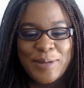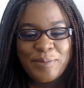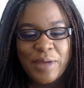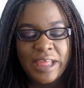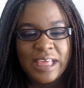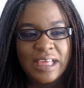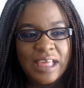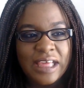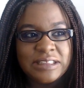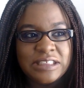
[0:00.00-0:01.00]
But
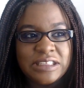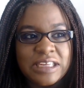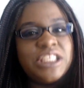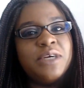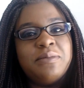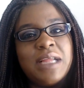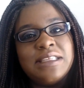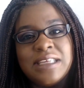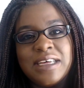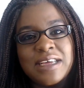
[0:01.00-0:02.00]
it's such a
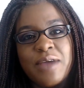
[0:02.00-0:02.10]
blessing.